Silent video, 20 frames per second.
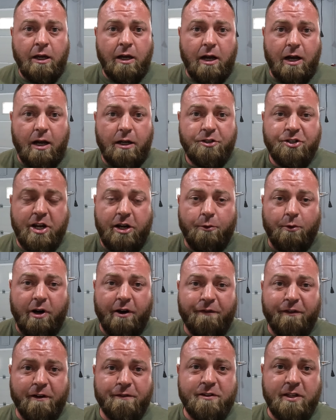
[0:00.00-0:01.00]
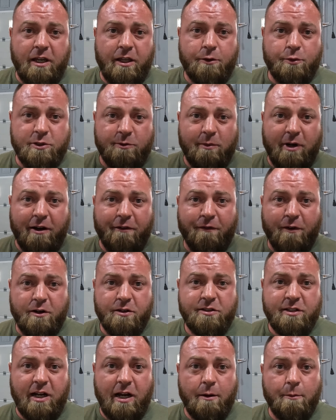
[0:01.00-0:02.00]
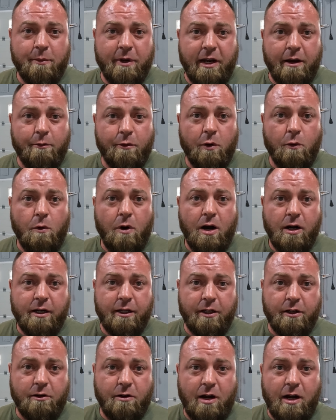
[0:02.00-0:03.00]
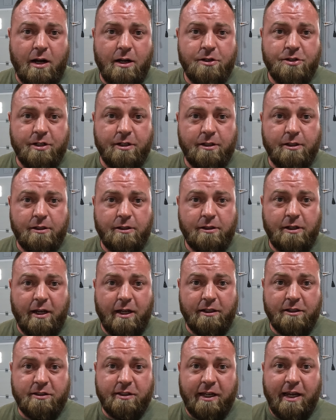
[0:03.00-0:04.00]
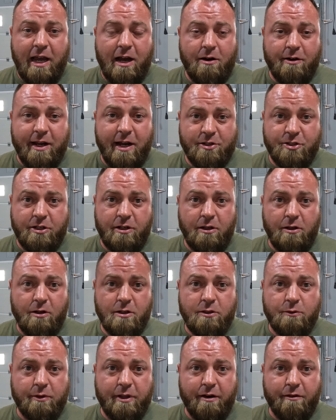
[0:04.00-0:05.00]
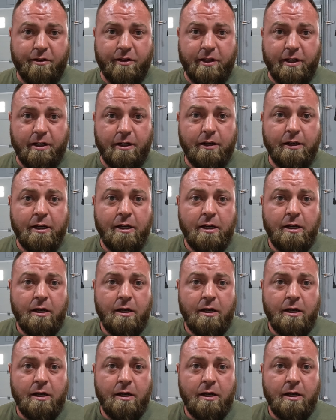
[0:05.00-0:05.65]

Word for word: Uh, January fifteenth was my first time being able to walk in the garage and, and see how it actually looked with everything